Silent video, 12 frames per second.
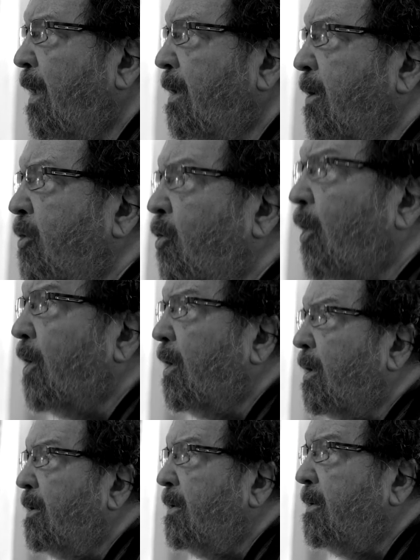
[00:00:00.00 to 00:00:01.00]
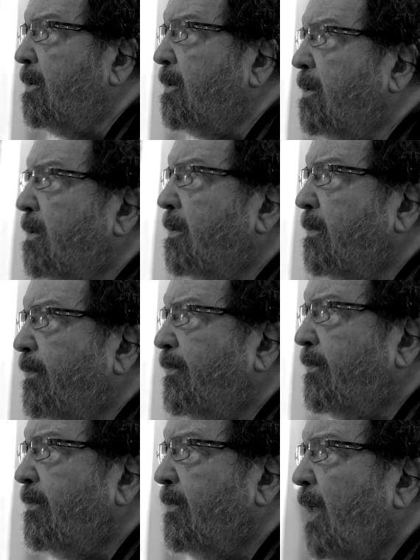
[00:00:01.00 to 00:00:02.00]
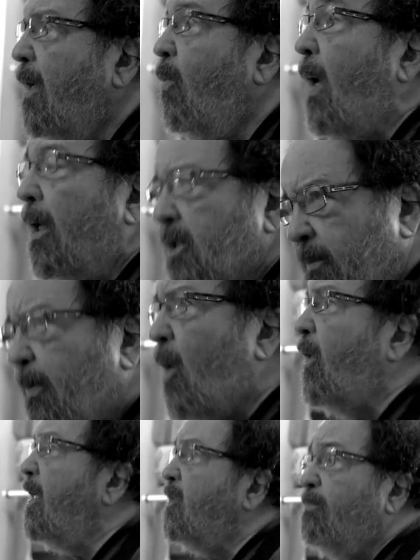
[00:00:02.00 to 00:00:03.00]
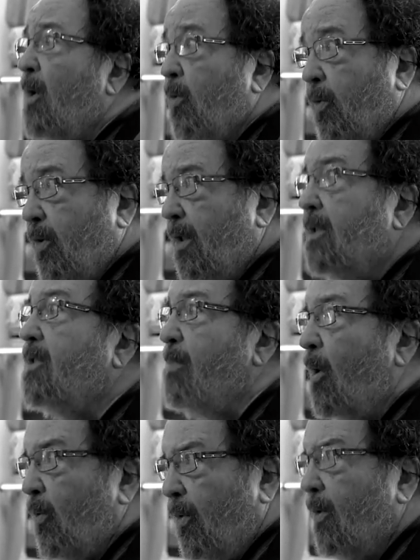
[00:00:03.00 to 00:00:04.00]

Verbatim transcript: The dog. Well, it's both. It's both. It's both.